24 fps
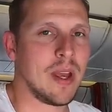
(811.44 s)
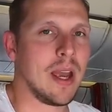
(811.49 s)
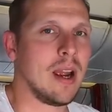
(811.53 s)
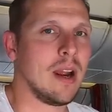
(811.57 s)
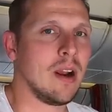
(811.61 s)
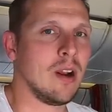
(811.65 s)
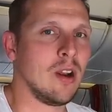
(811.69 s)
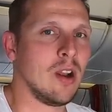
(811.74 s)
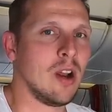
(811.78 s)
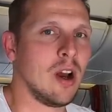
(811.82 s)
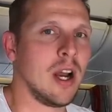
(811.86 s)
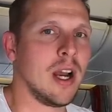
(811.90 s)

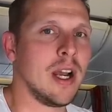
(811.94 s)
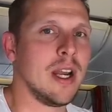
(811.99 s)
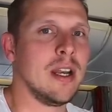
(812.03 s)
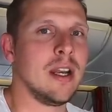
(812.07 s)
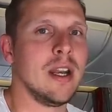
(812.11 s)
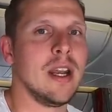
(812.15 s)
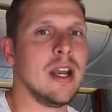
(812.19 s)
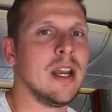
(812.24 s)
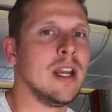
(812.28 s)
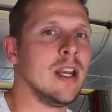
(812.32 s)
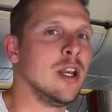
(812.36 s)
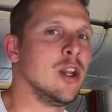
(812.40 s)
airline
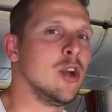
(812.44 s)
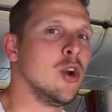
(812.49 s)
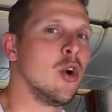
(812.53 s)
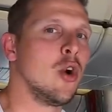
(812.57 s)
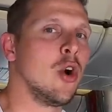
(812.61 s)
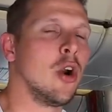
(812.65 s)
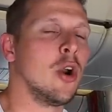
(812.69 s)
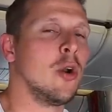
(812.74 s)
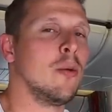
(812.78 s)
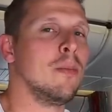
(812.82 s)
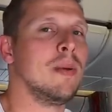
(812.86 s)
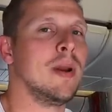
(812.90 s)
in
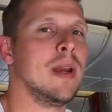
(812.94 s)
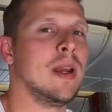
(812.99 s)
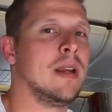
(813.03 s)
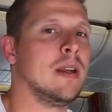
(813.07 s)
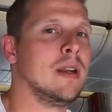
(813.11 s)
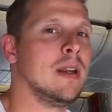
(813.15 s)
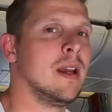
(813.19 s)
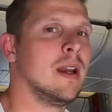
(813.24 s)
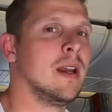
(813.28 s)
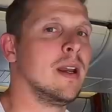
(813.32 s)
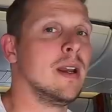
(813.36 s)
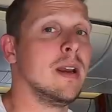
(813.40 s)
your
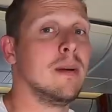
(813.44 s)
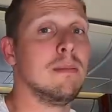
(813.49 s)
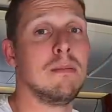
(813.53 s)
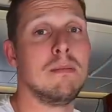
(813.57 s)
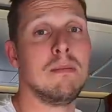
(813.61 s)
opinion?